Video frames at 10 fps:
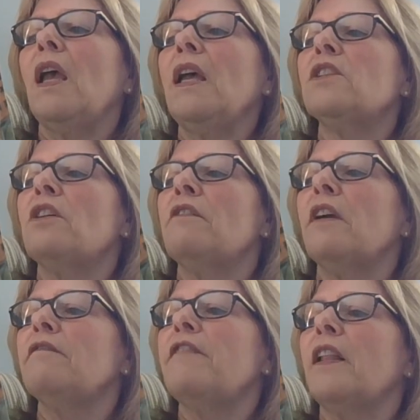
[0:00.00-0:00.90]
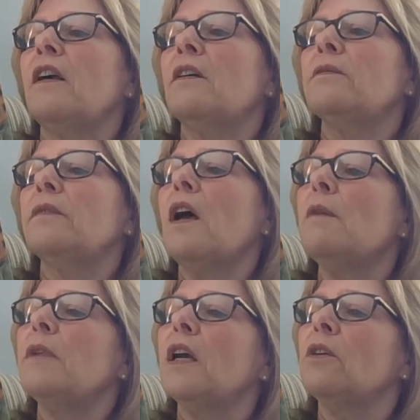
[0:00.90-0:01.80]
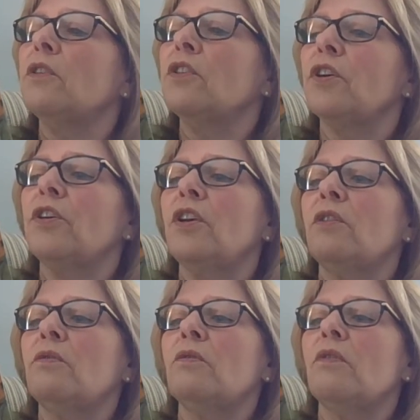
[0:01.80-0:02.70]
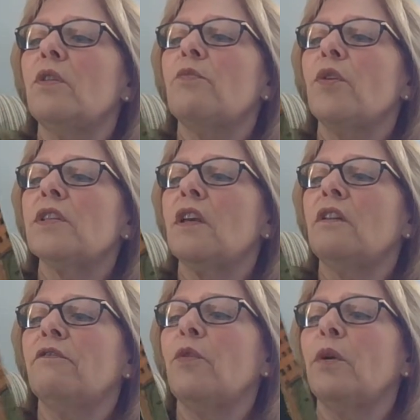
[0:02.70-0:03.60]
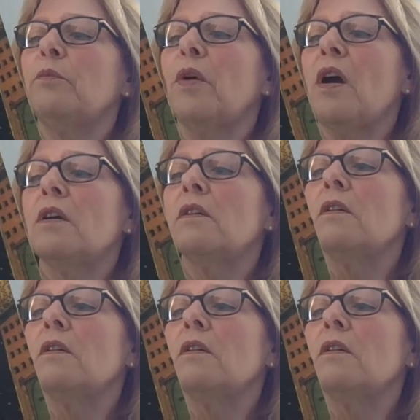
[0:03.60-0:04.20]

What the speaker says: "It's all right, fella. I'm not going to hurt you," the boy said to Fortinbras.